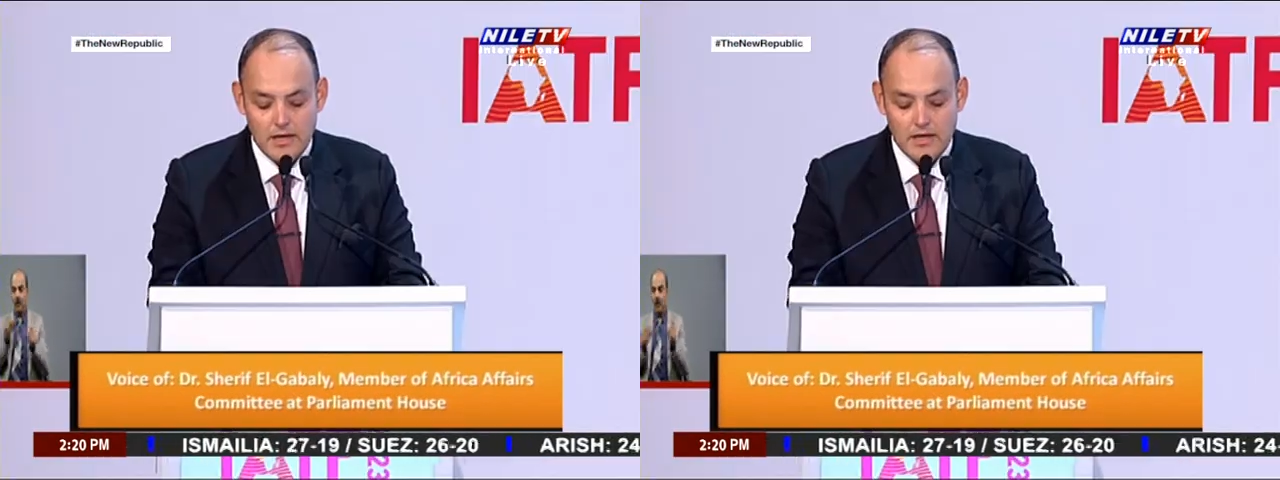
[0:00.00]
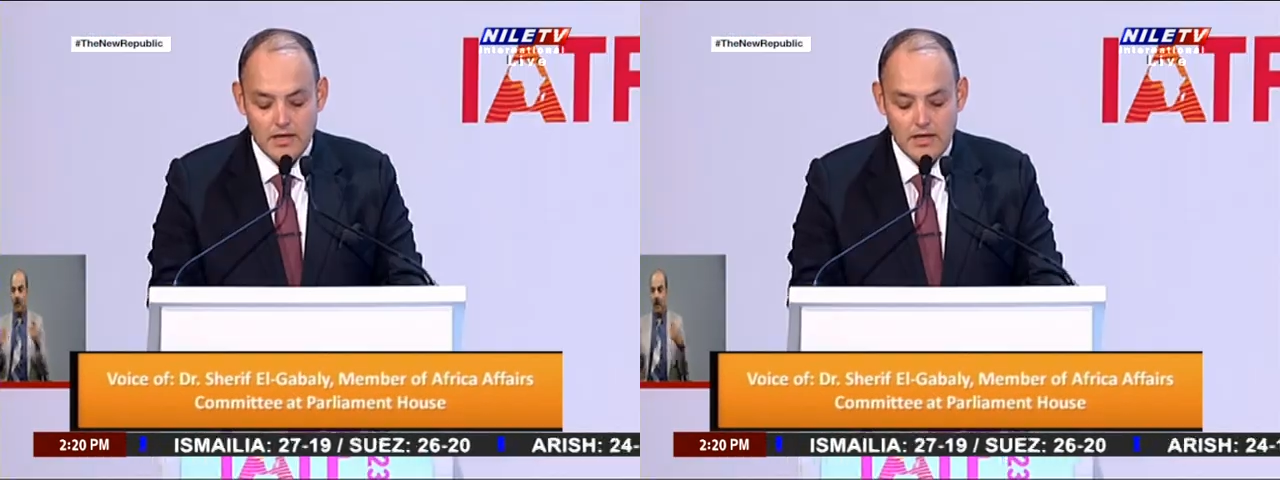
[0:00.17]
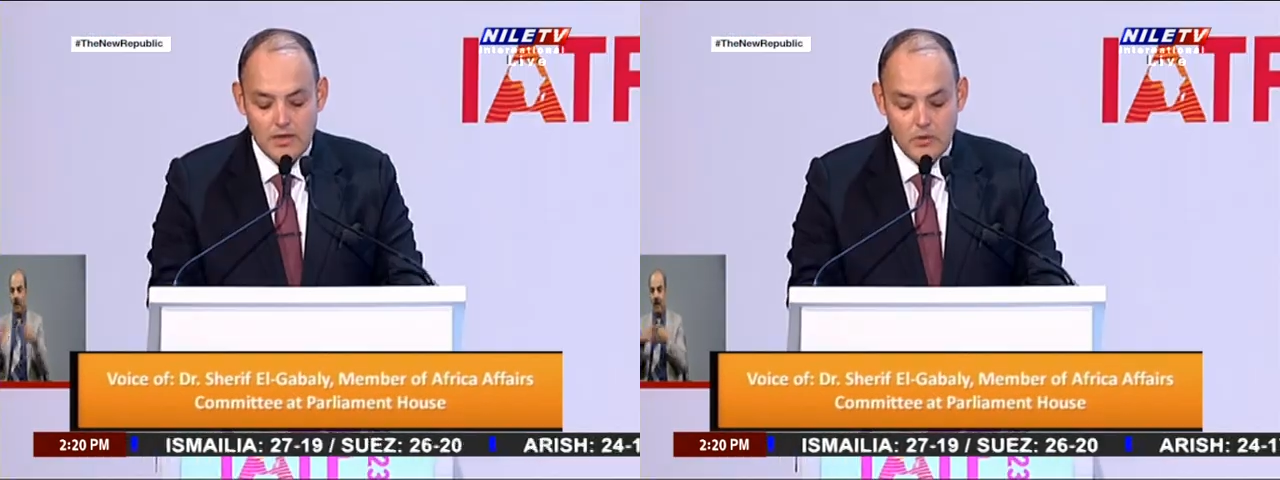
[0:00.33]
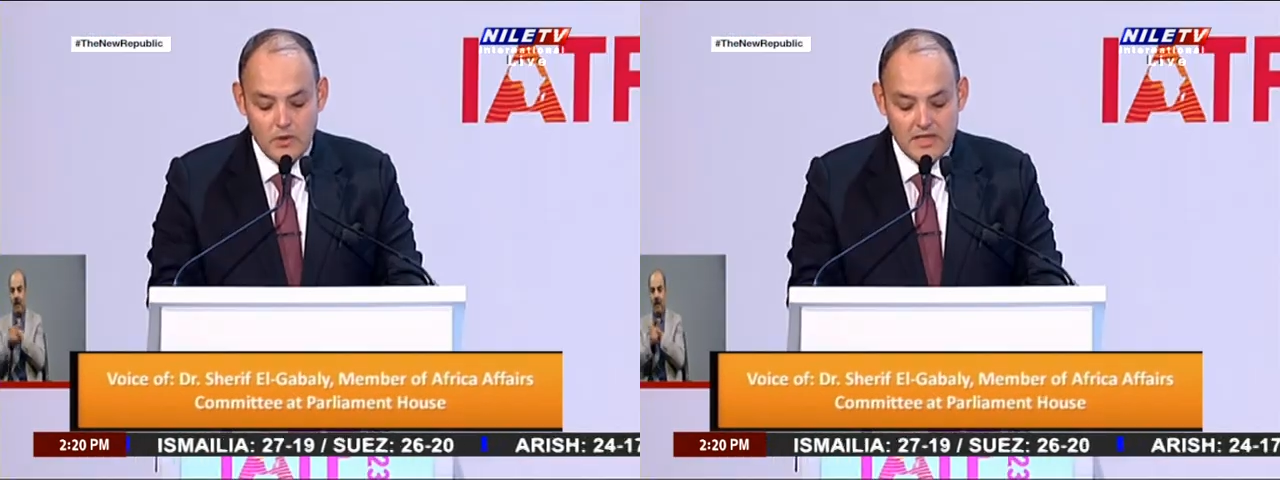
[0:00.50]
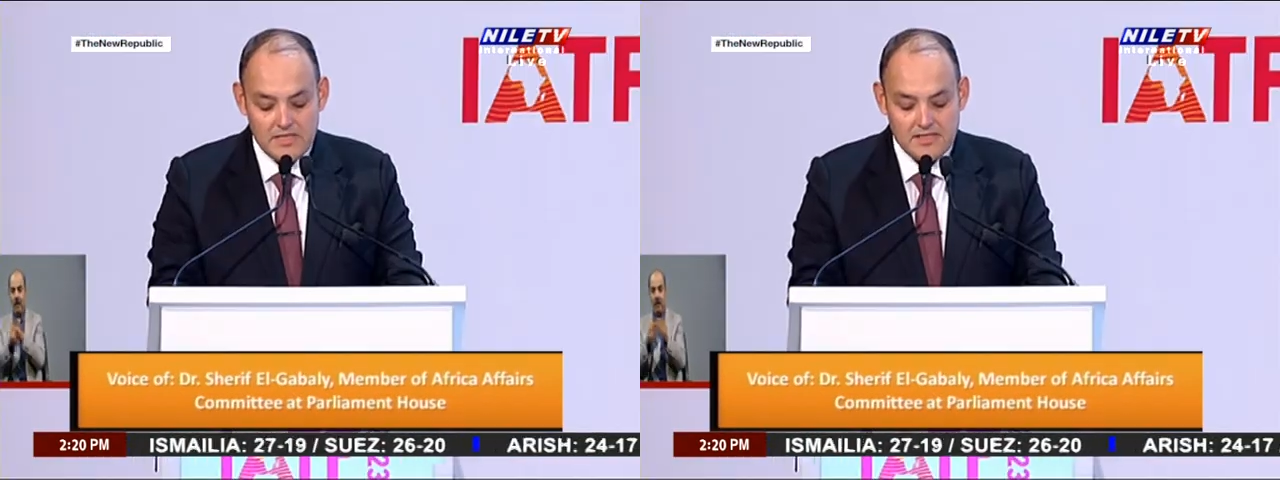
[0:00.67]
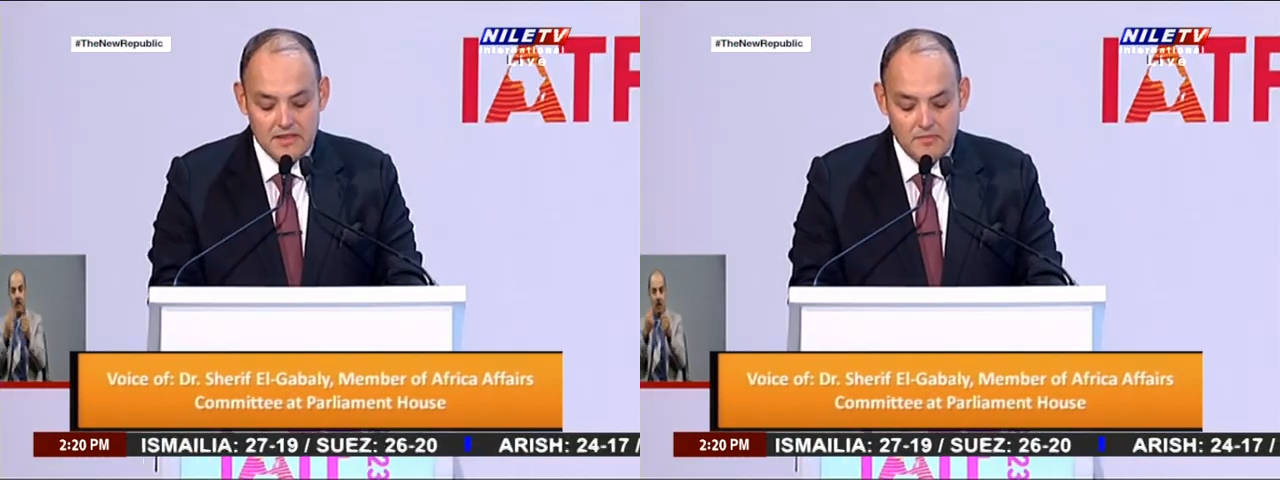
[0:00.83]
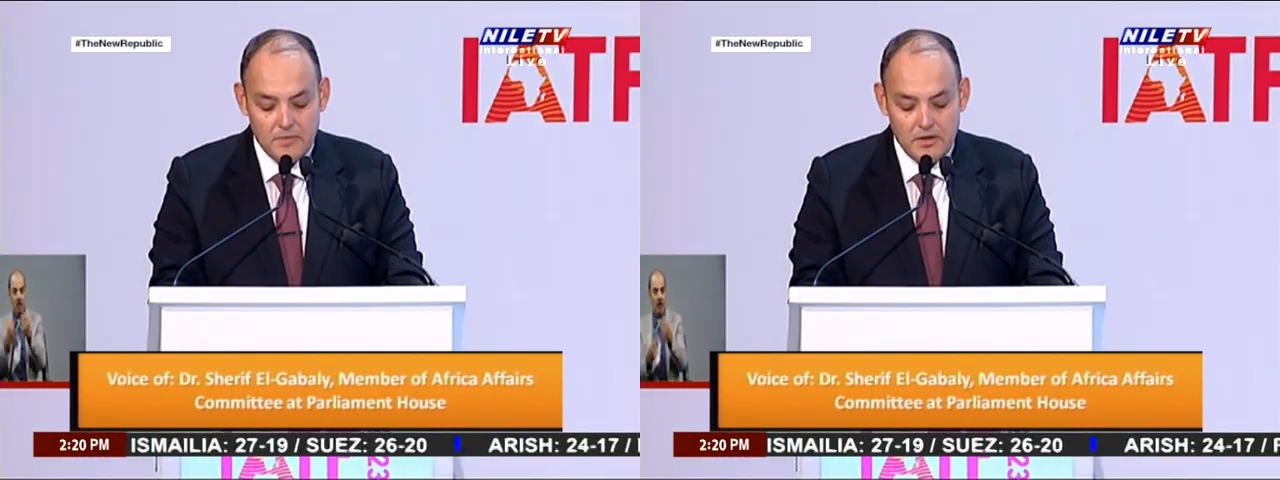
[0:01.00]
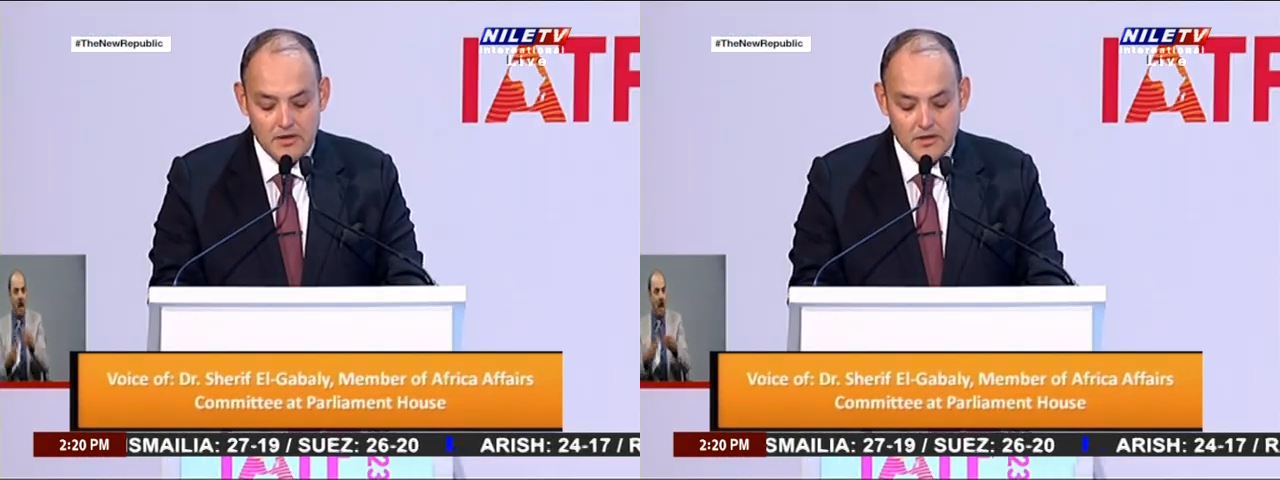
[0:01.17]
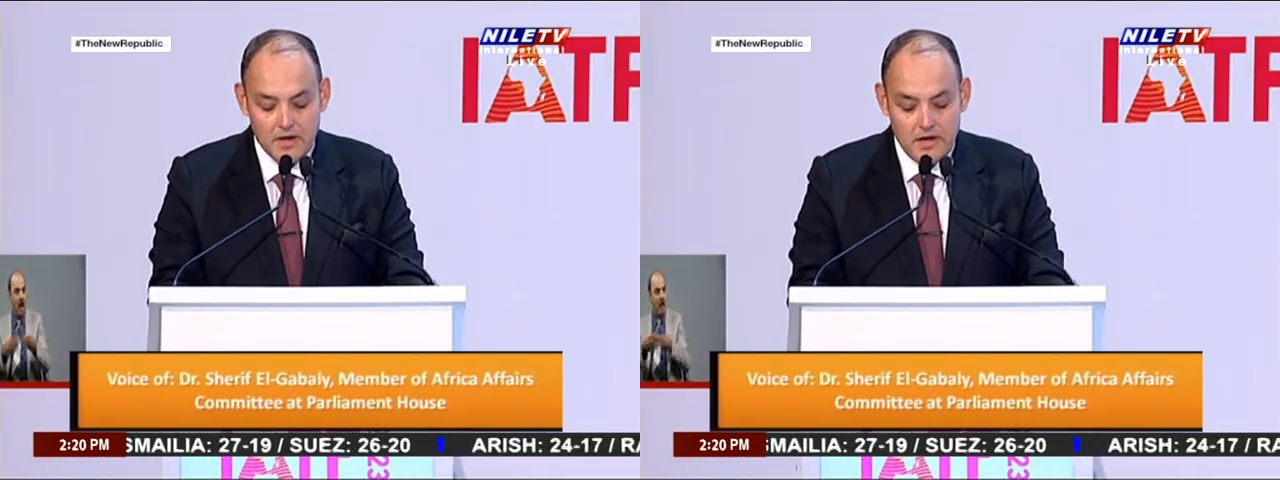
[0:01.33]
effects that are coming due
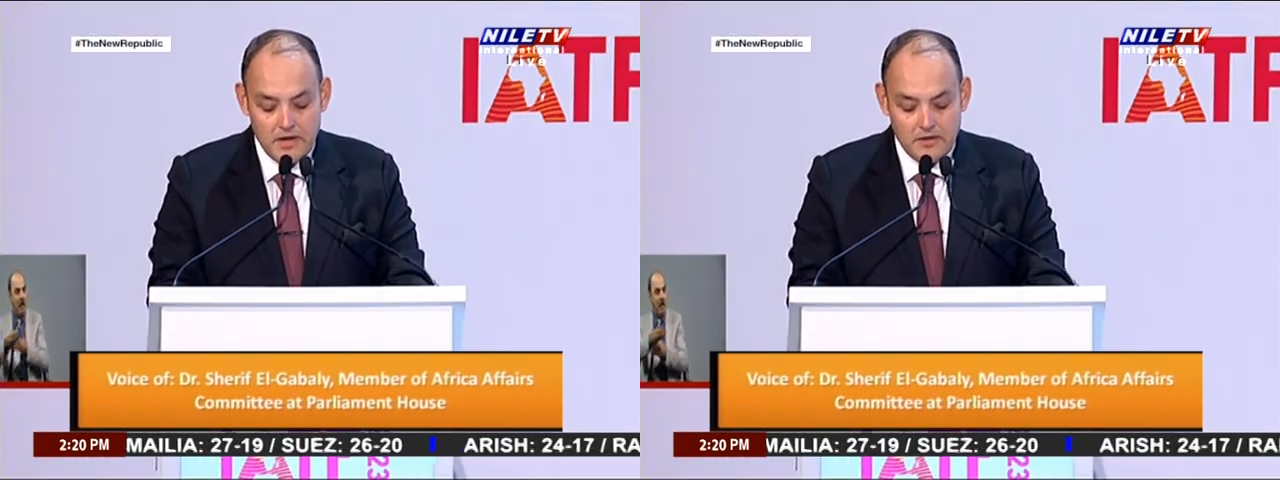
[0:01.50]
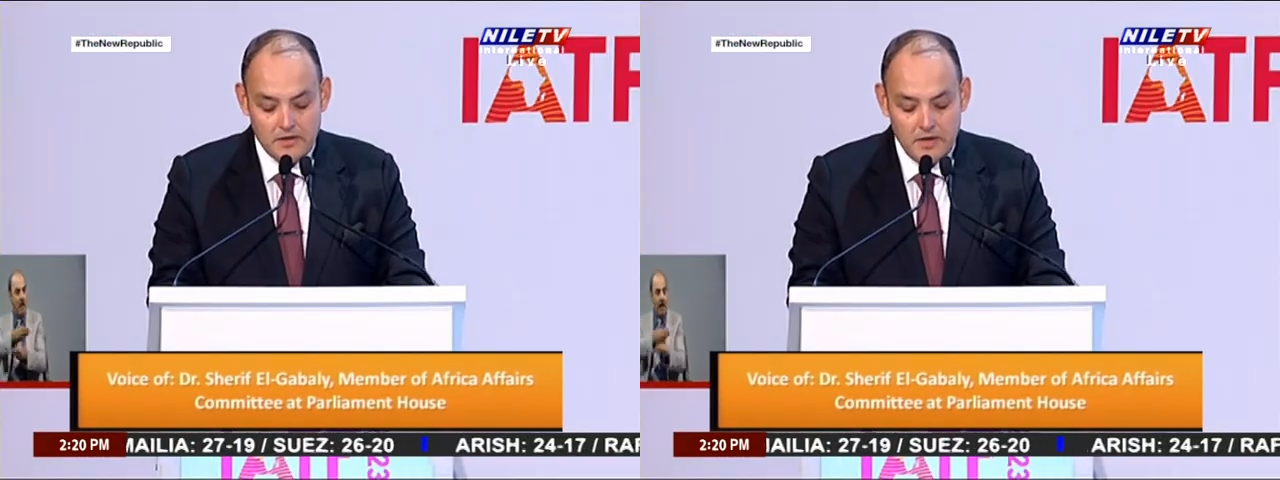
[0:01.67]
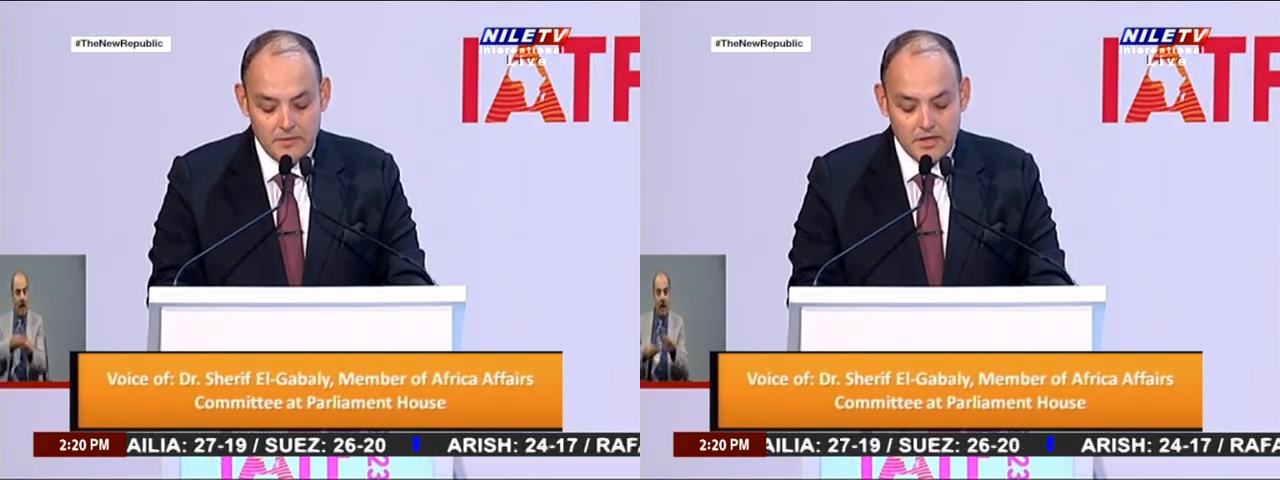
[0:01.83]
to the crisis